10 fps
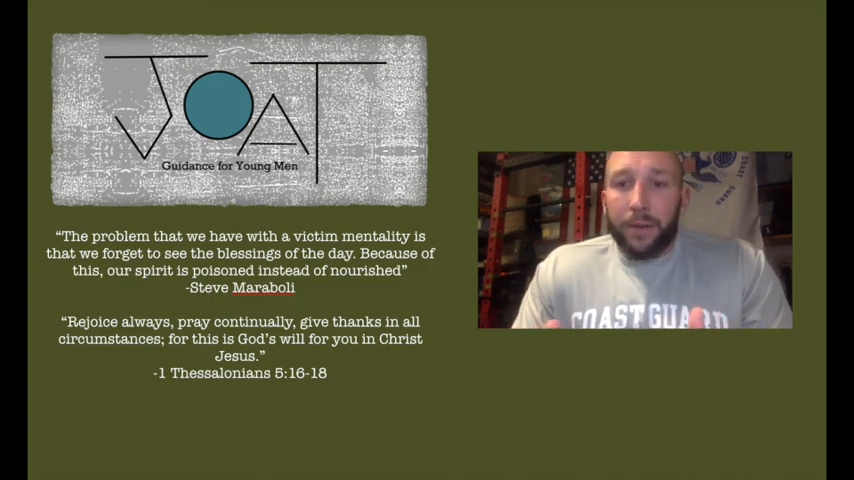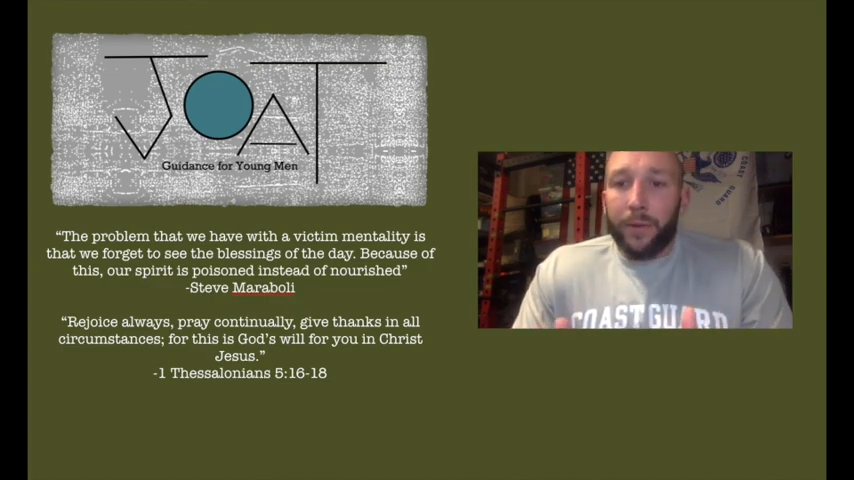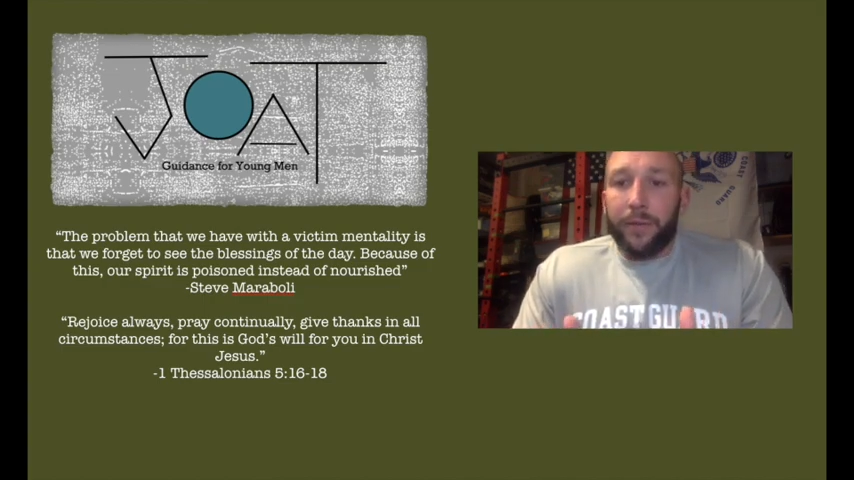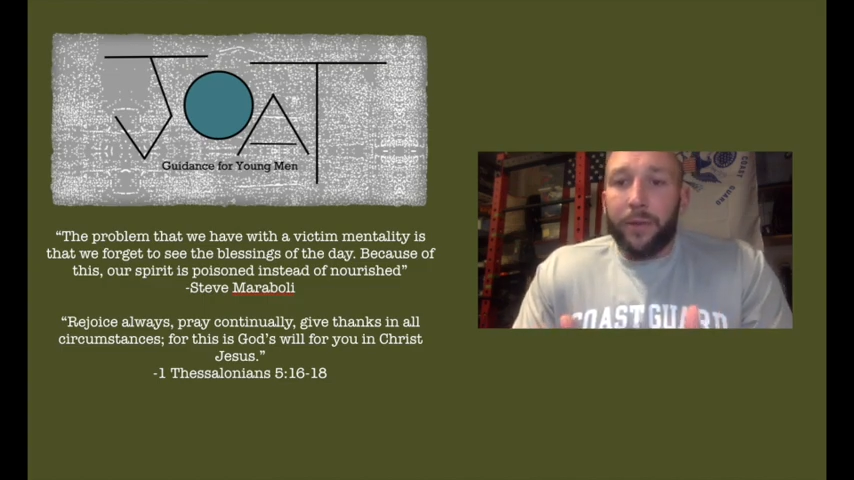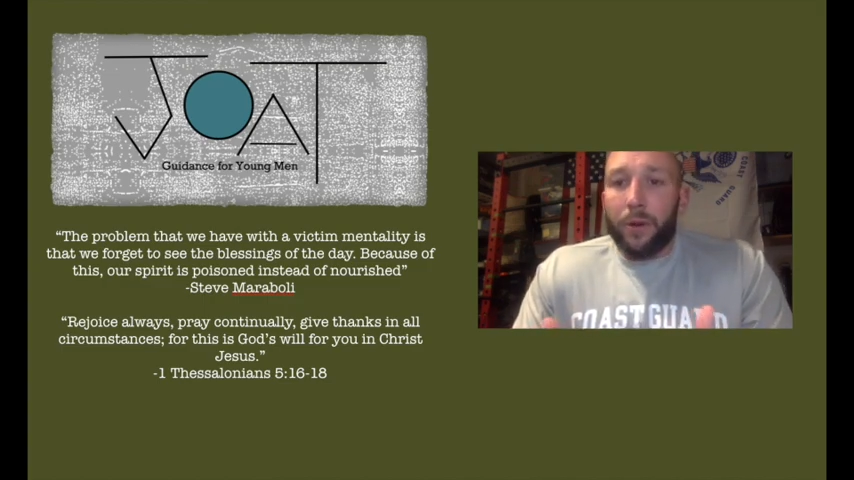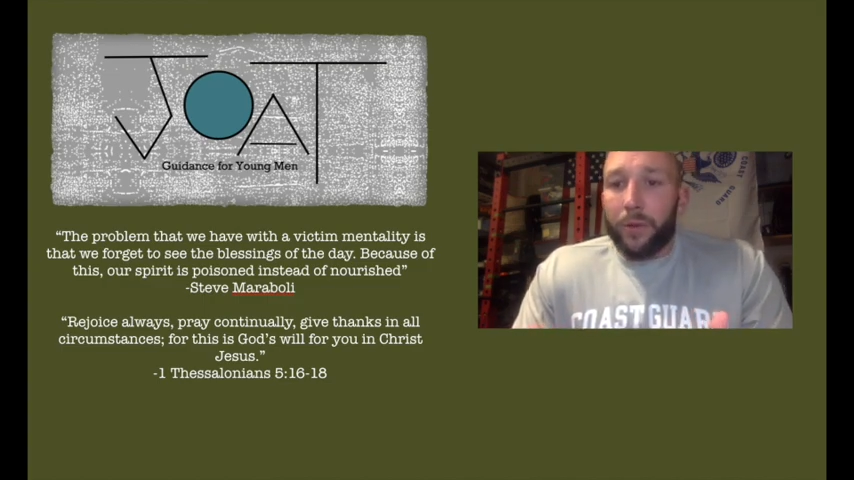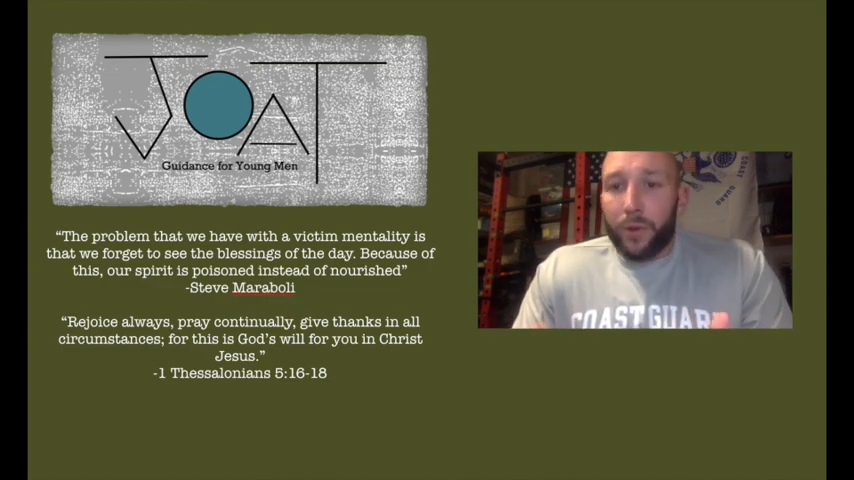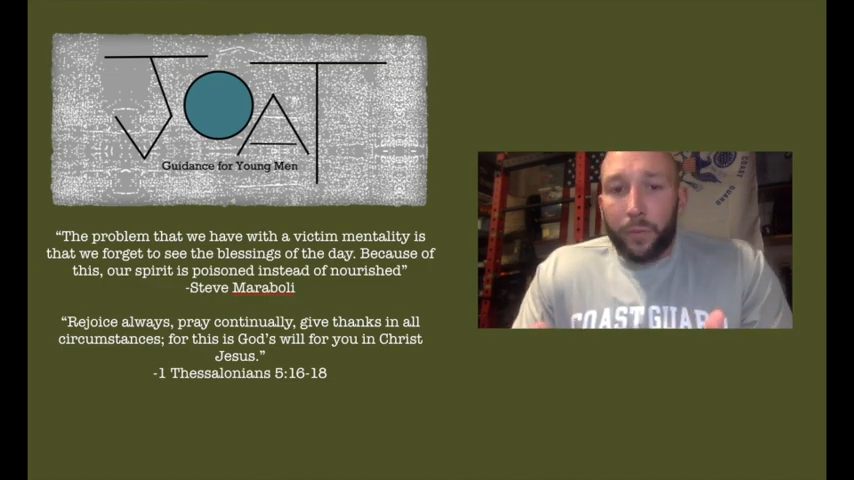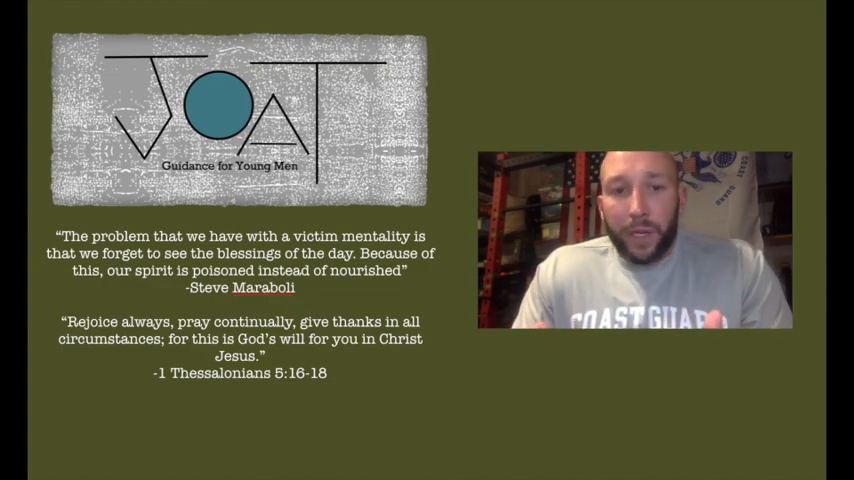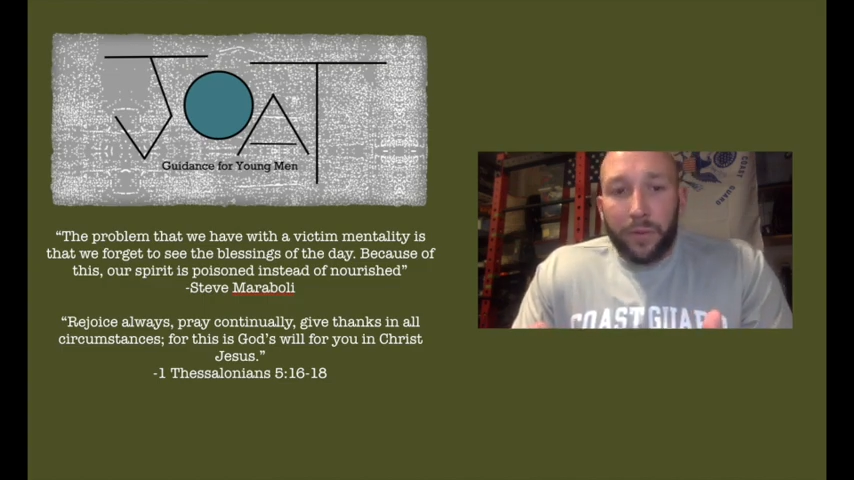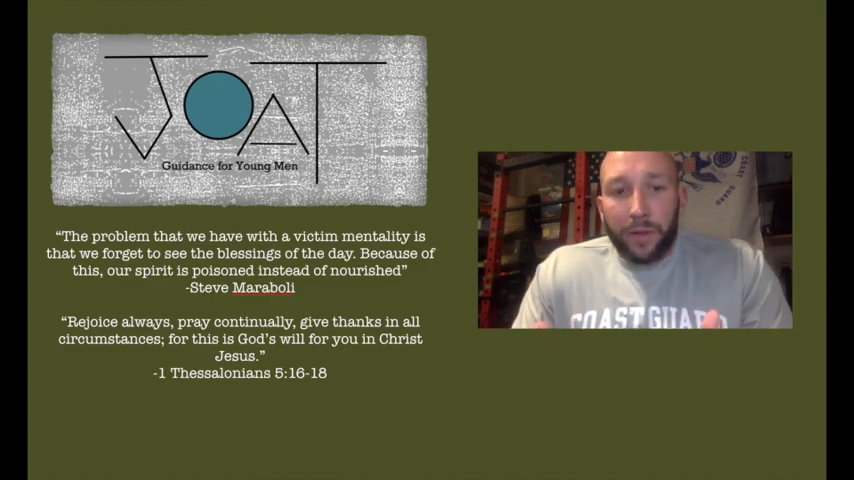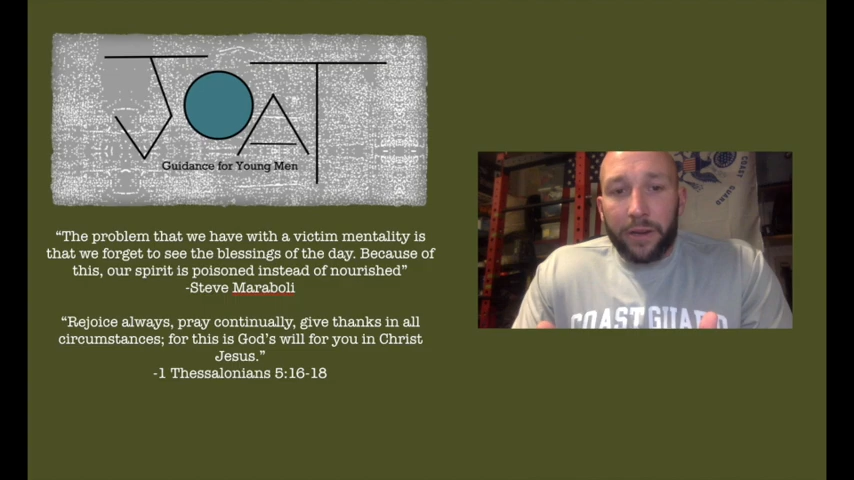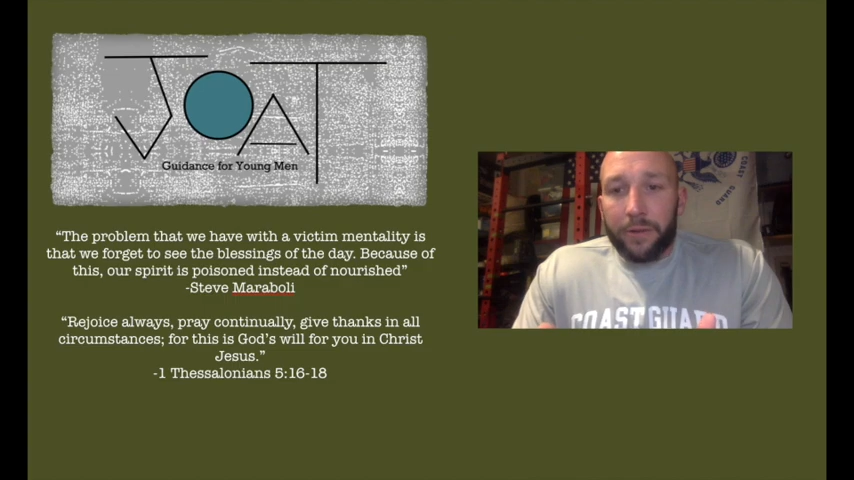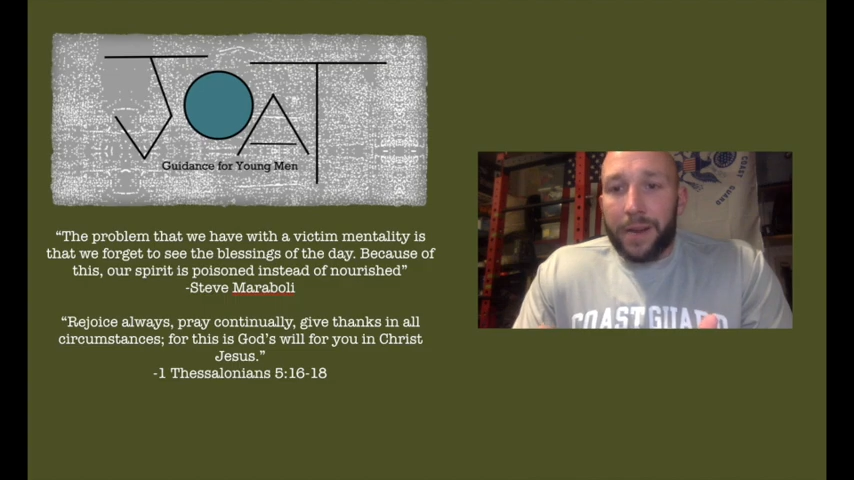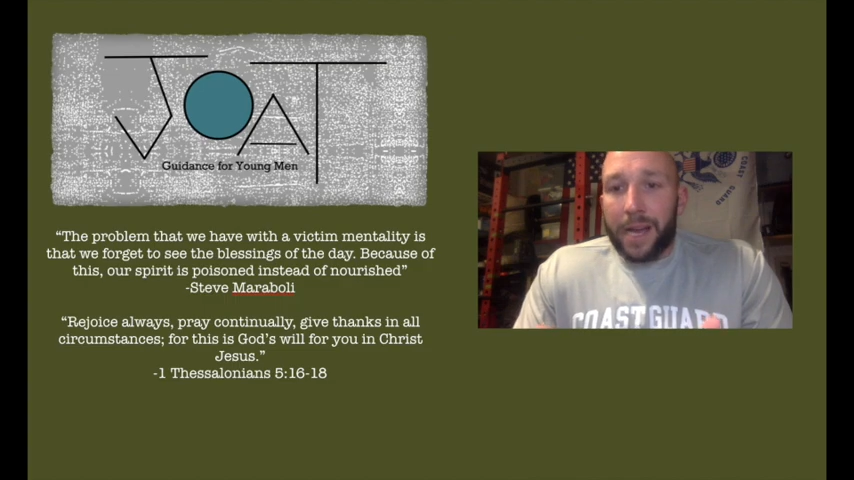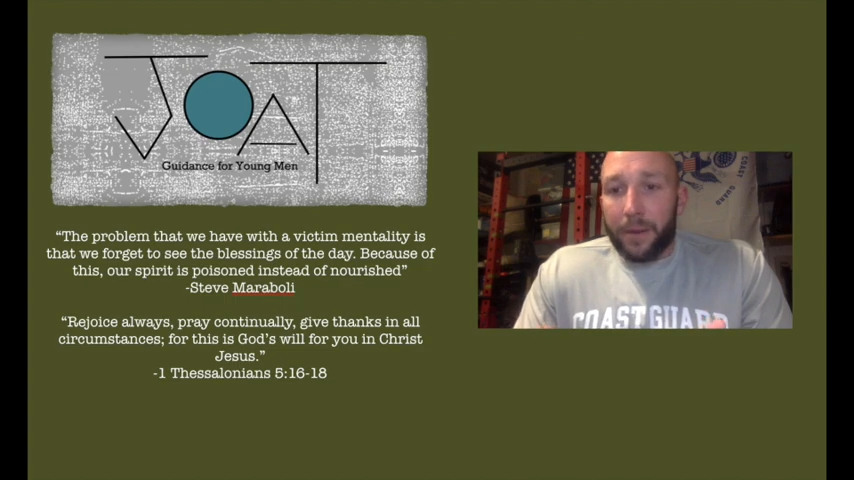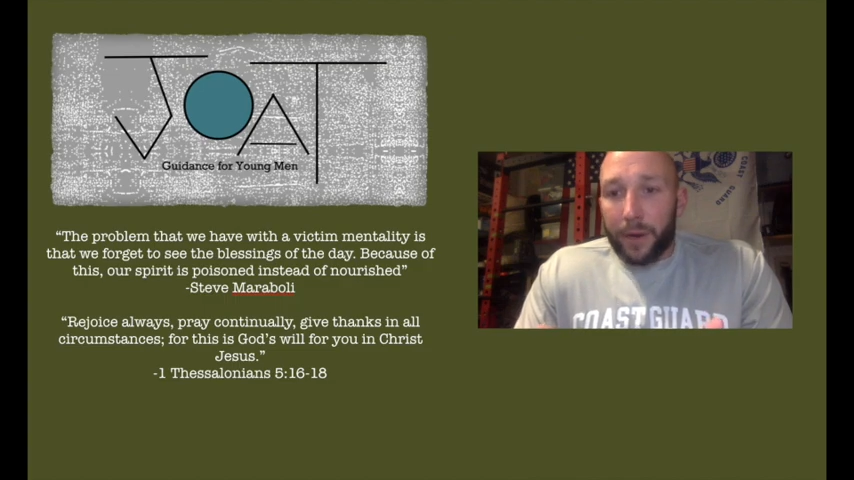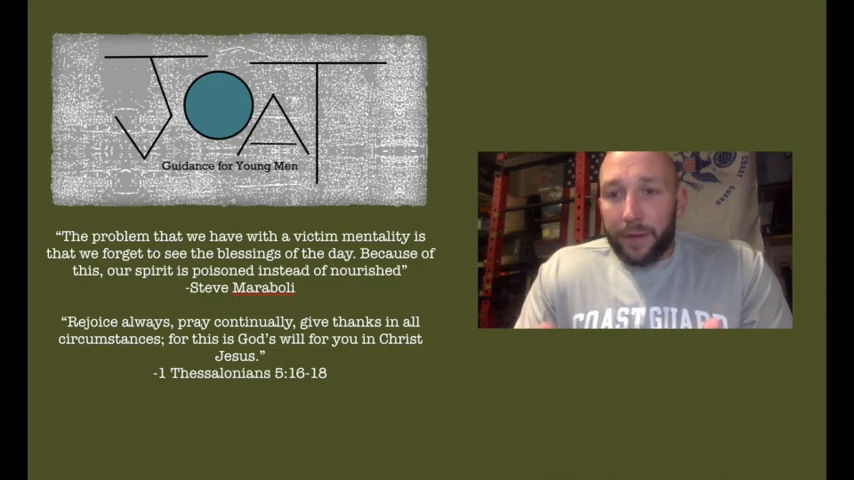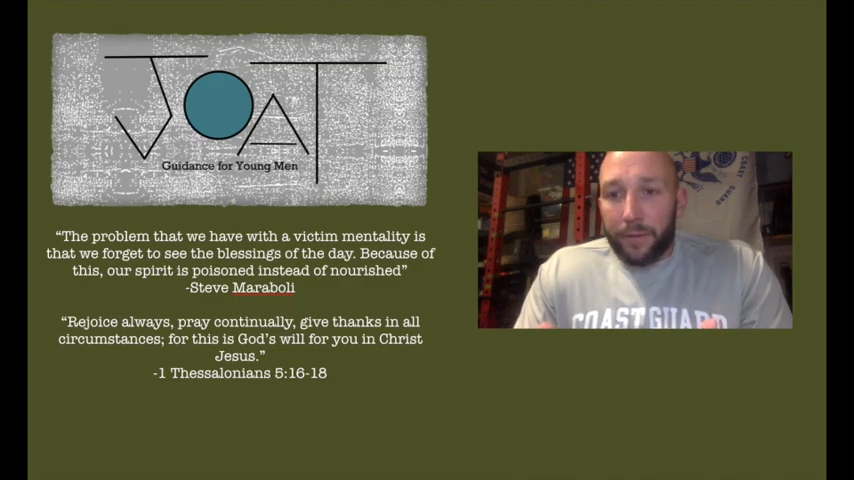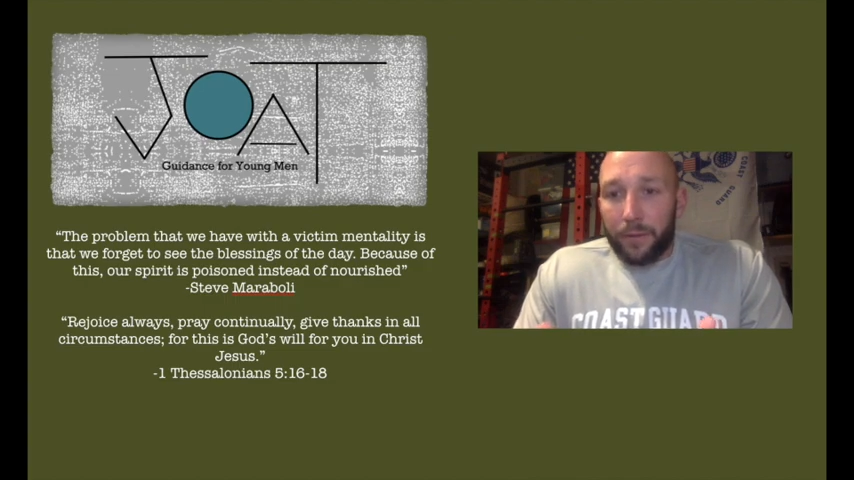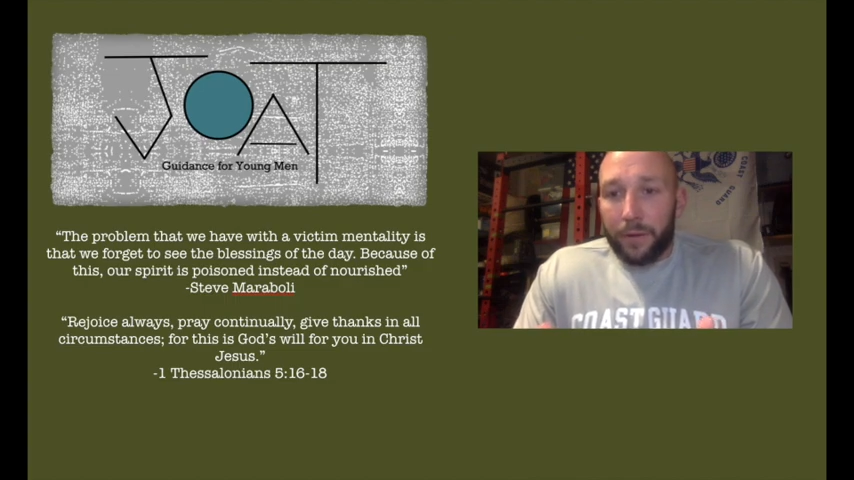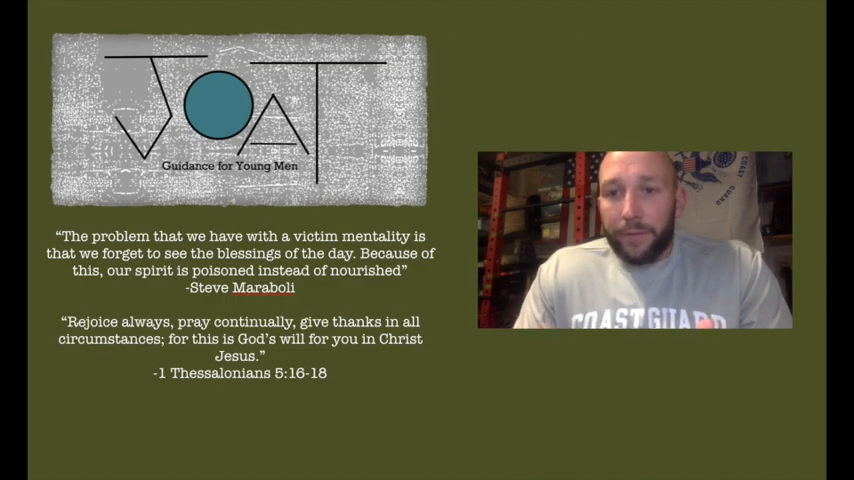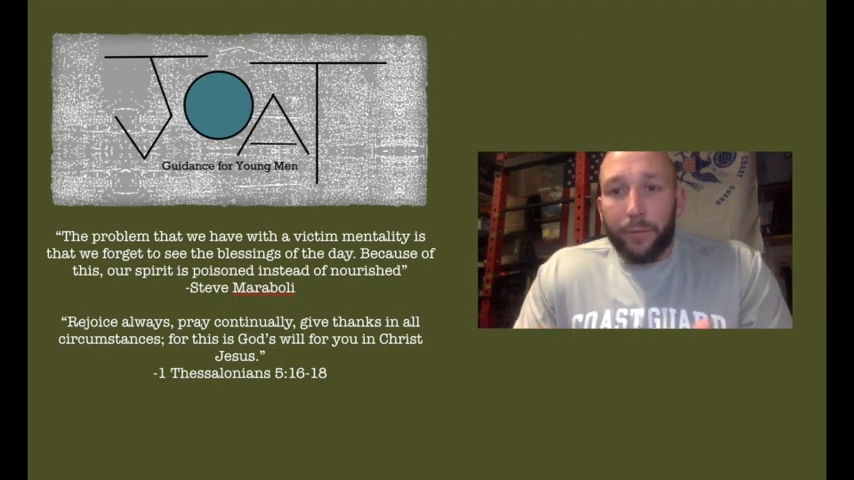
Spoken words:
We've all known people that are not grateful